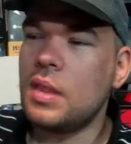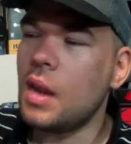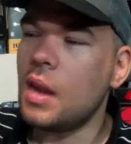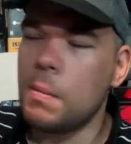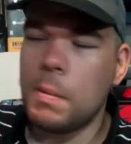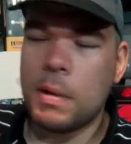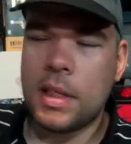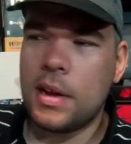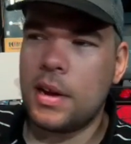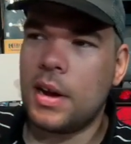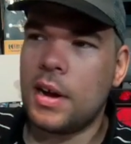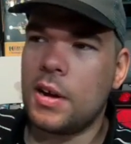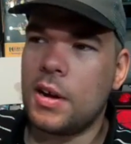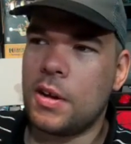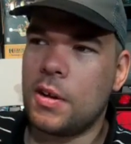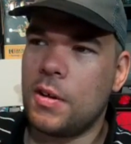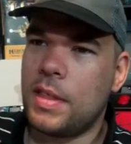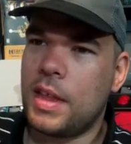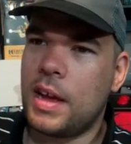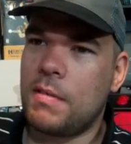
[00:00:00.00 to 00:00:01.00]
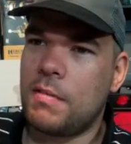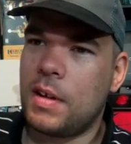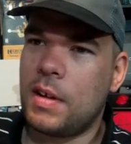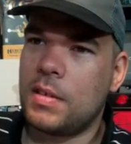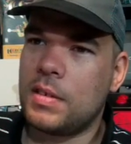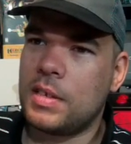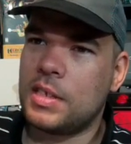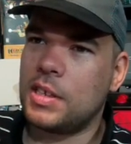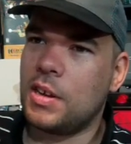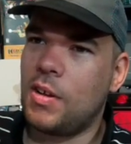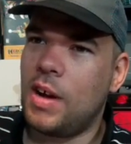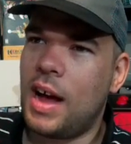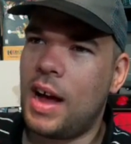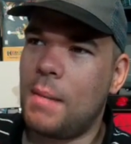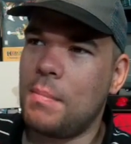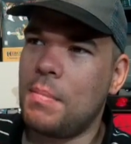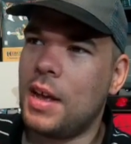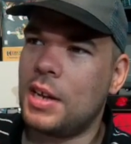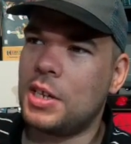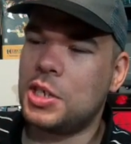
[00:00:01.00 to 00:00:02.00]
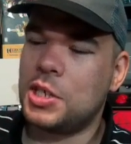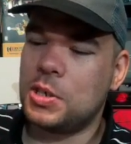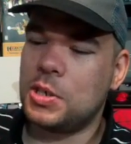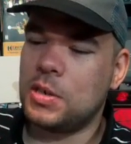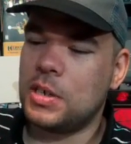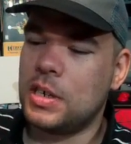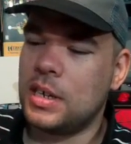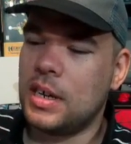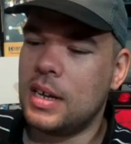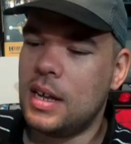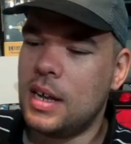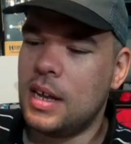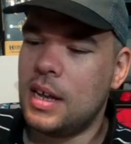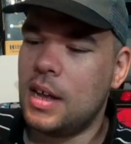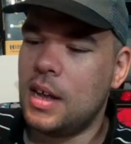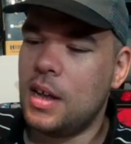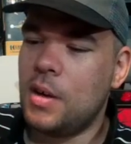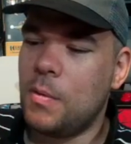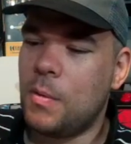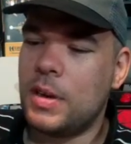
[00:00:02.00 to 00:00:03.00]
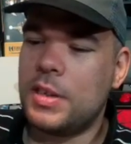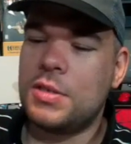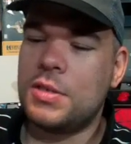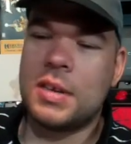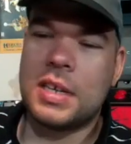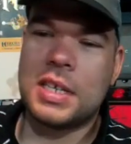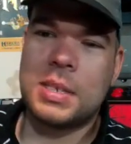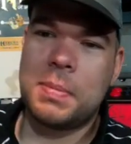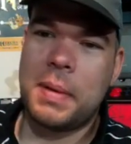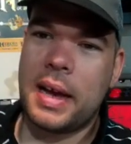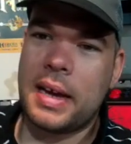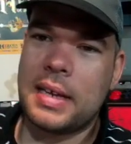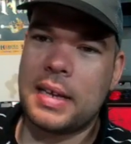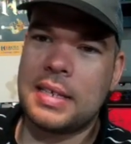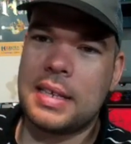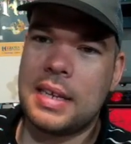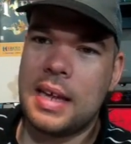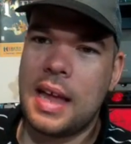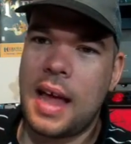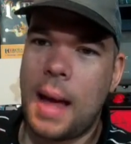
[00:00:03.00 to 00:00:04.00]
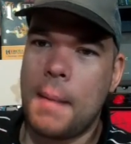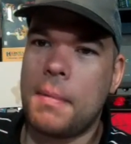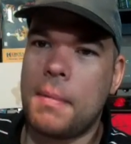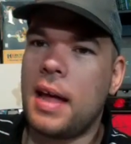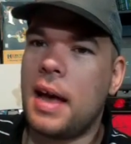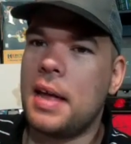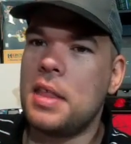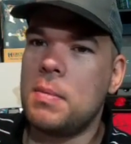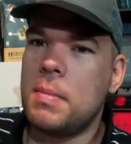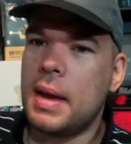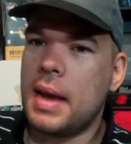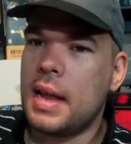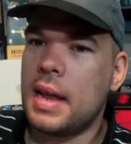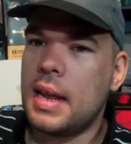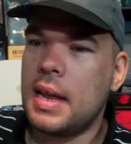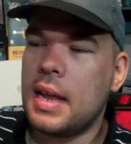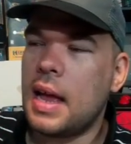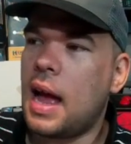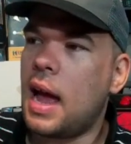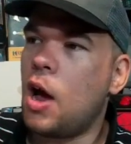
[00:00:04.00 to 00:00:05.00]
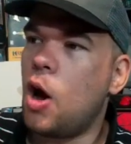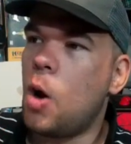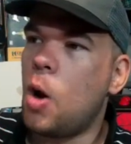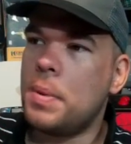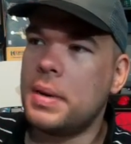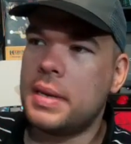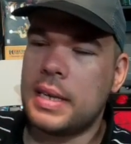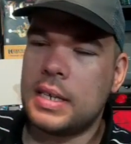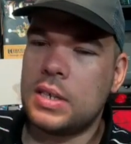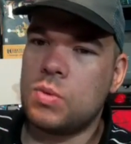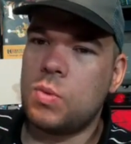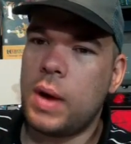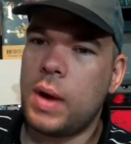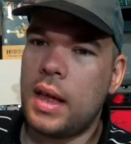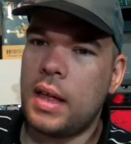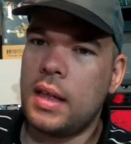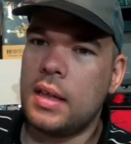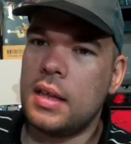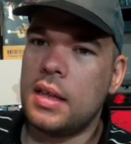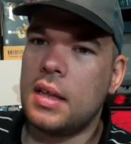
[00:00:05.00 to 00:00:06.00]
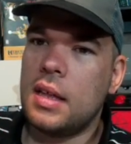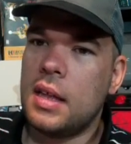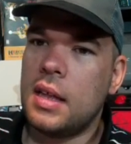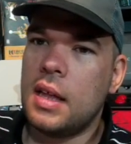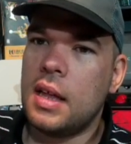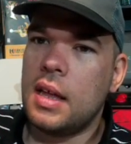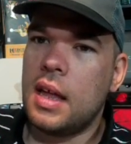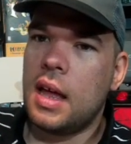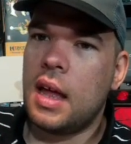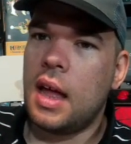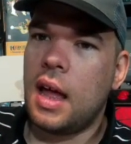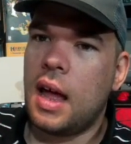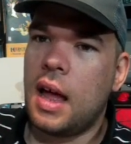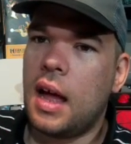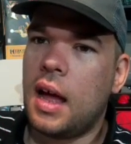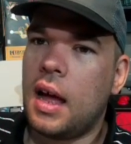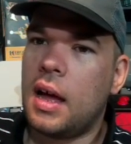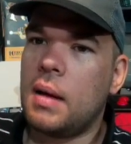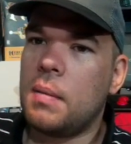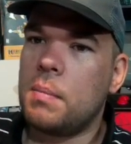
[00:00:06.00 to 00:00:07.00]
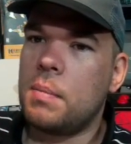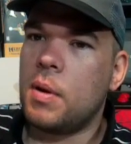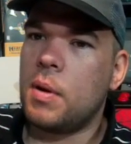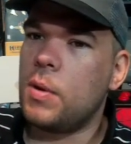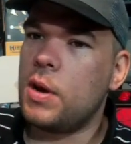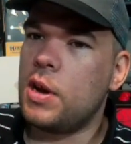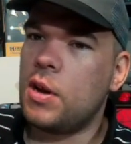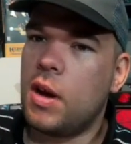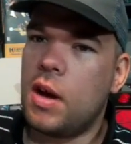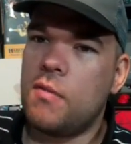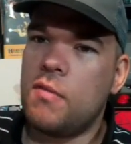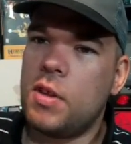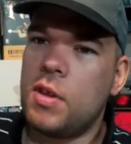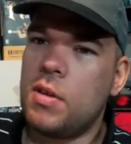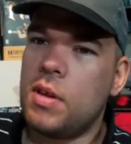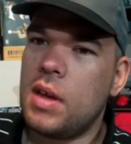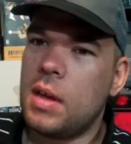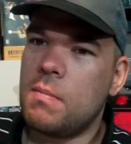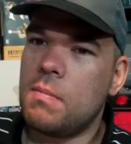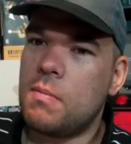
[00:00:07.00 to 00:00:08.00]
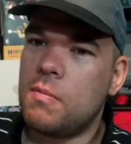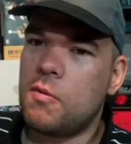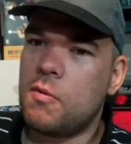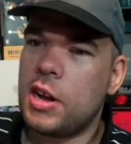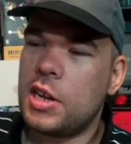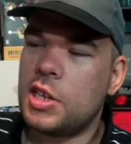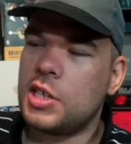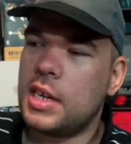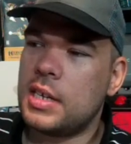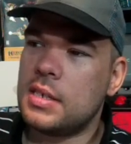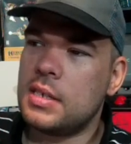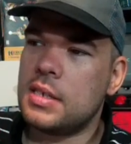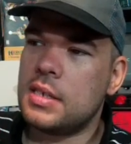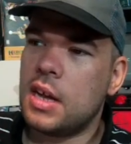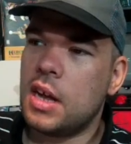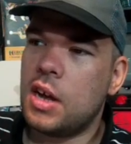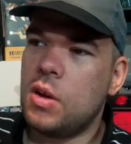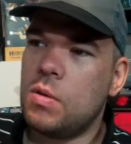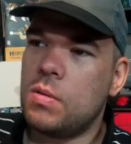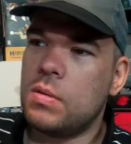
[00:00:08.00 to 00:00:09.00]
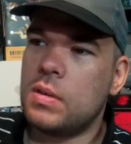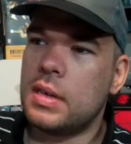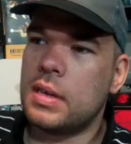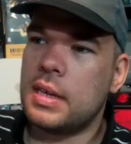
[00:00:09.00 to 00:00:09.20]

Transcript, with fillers: But they're not going to go that route. So I'm not sure what to expect. I'm glad they're making it. I hope it does well. Um, but we know how video game franchises go.